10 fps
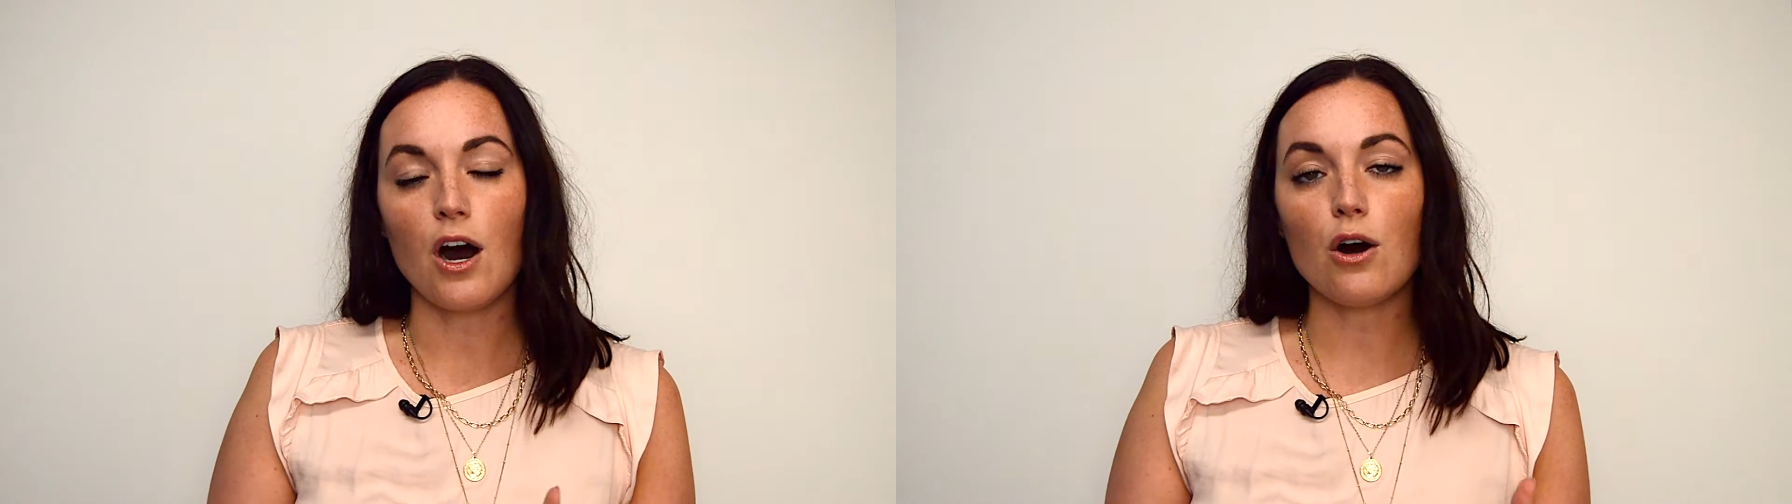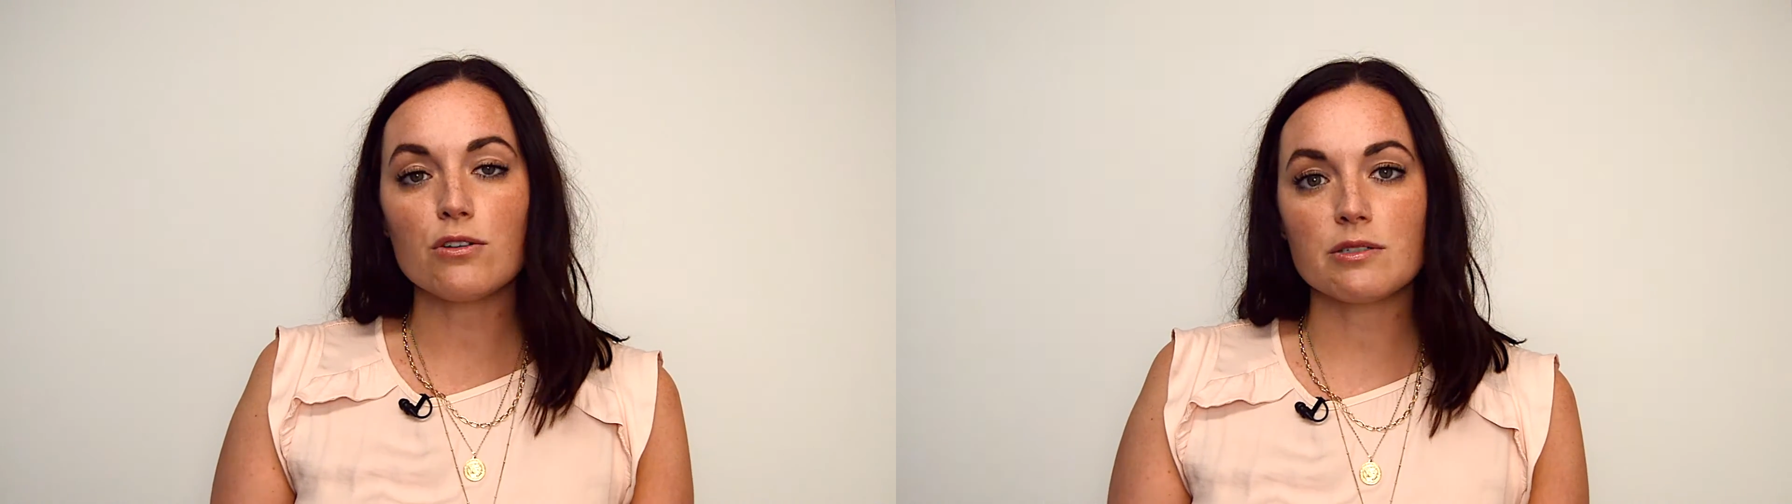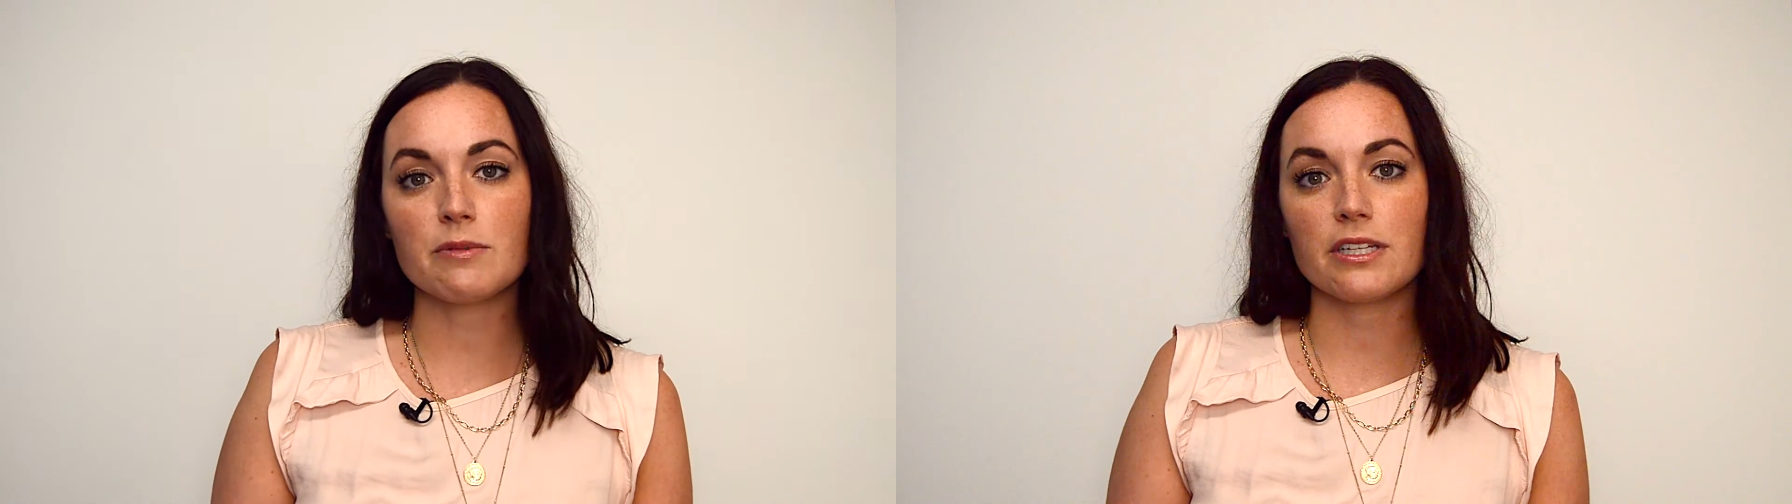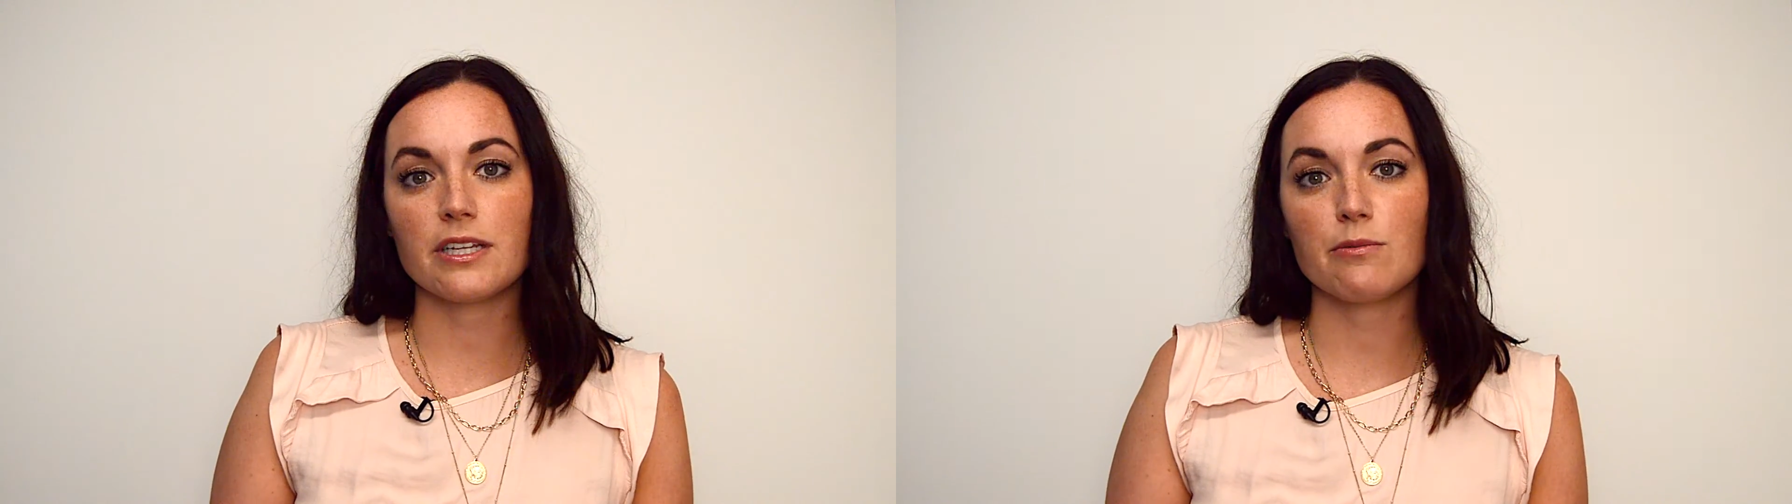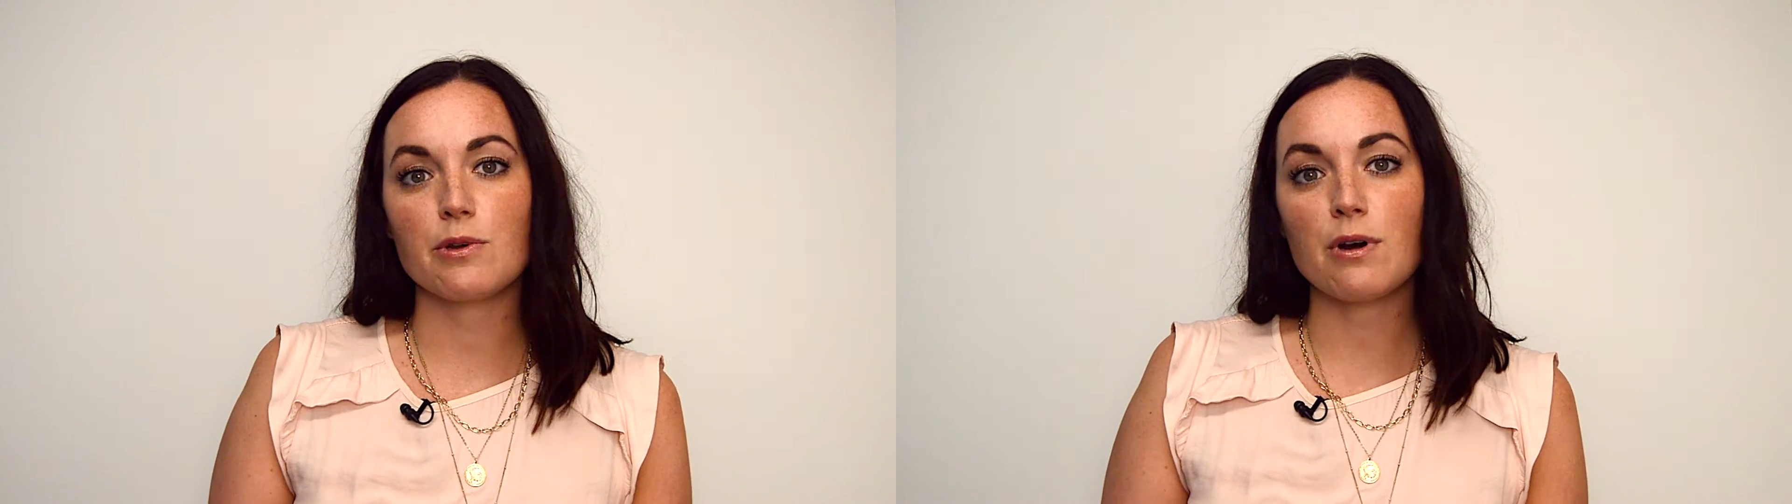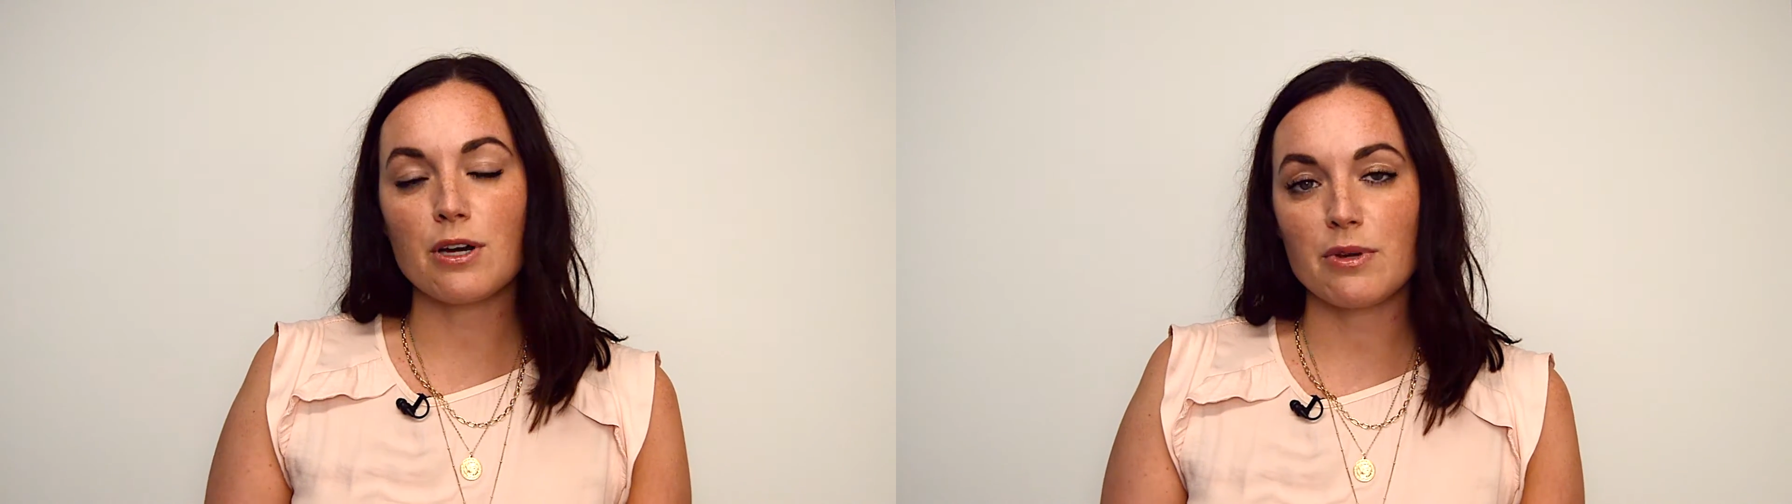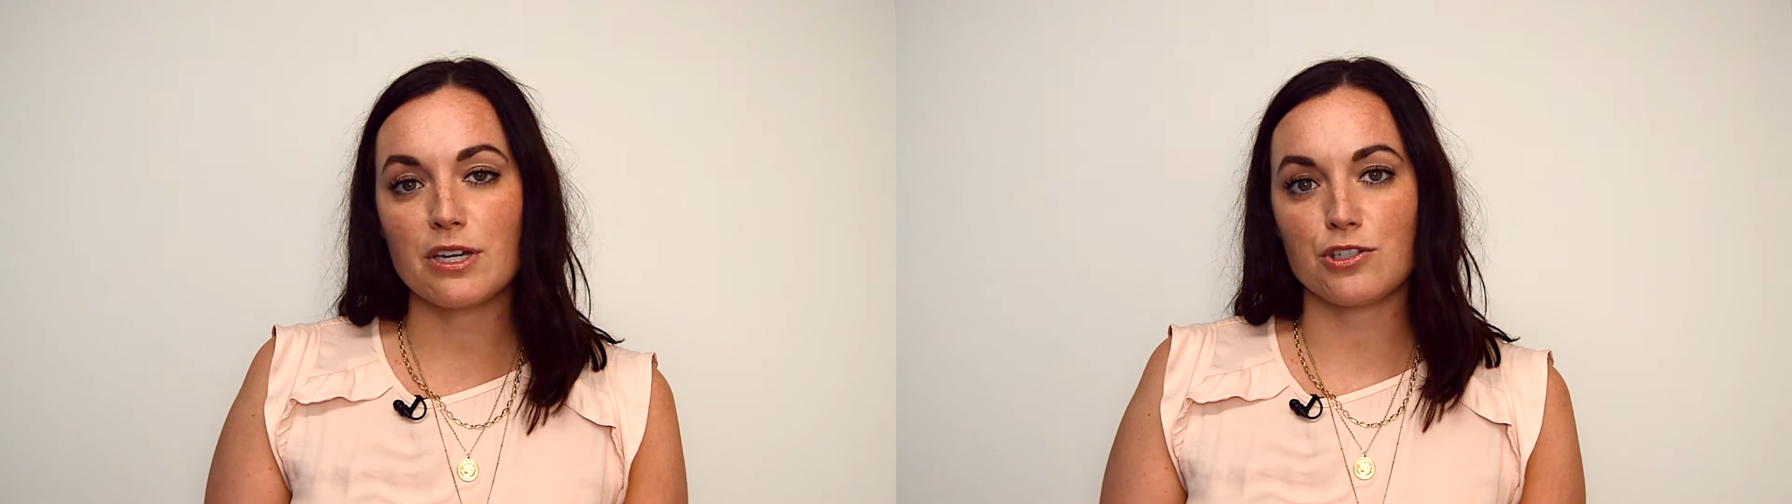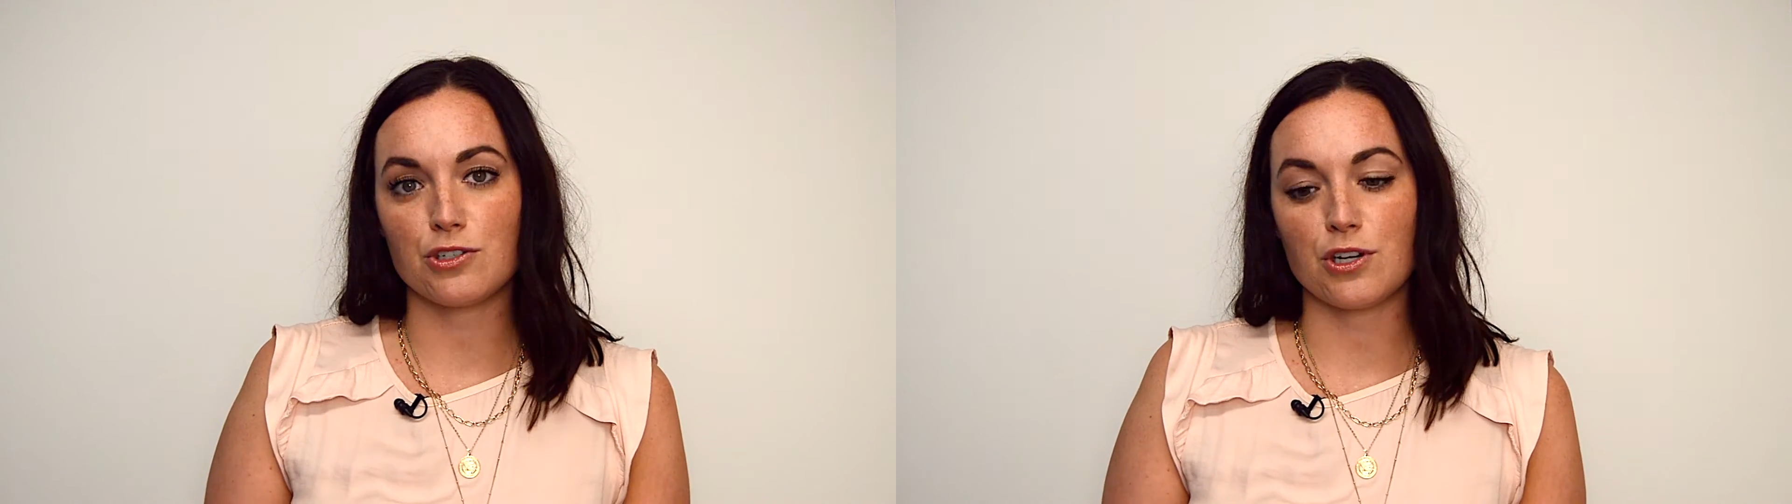Ultimately, we want to
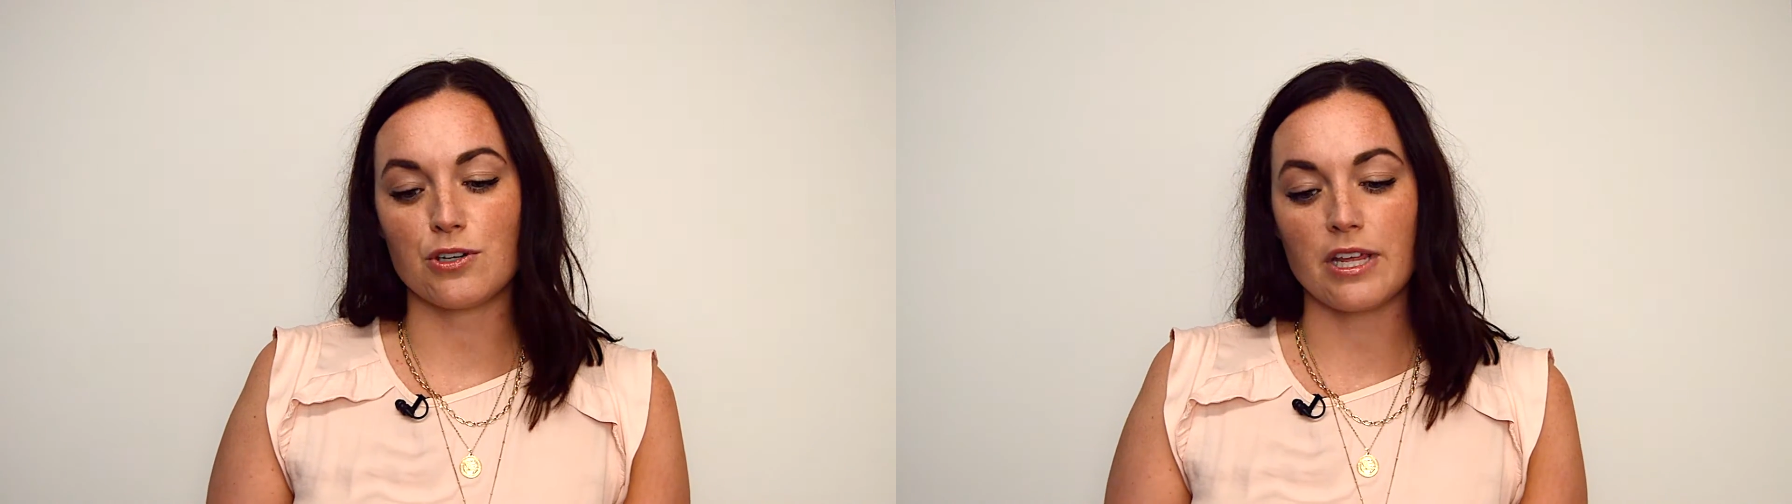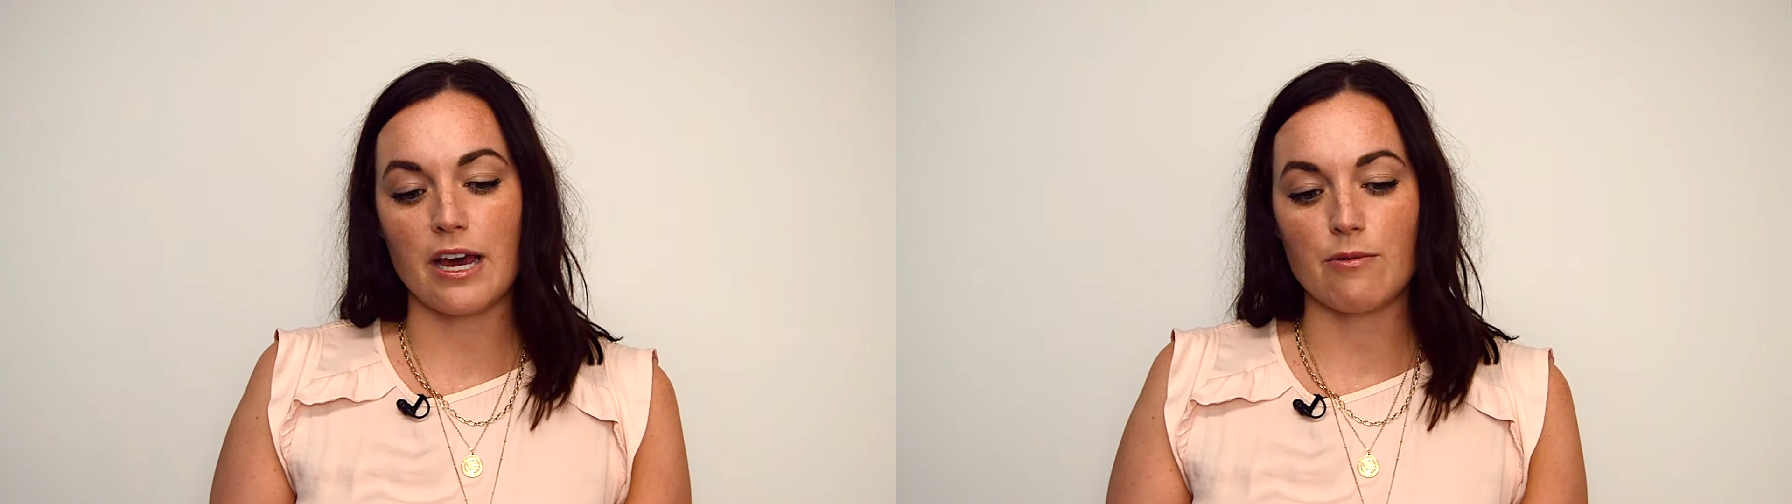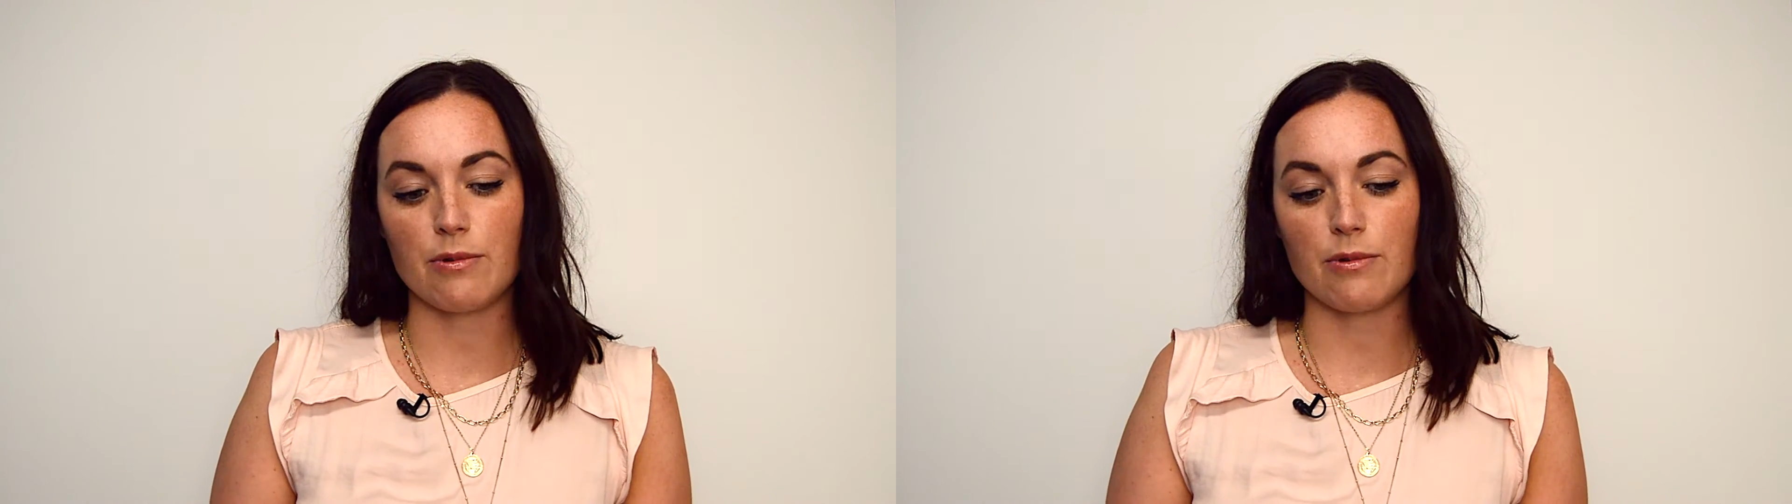make sure that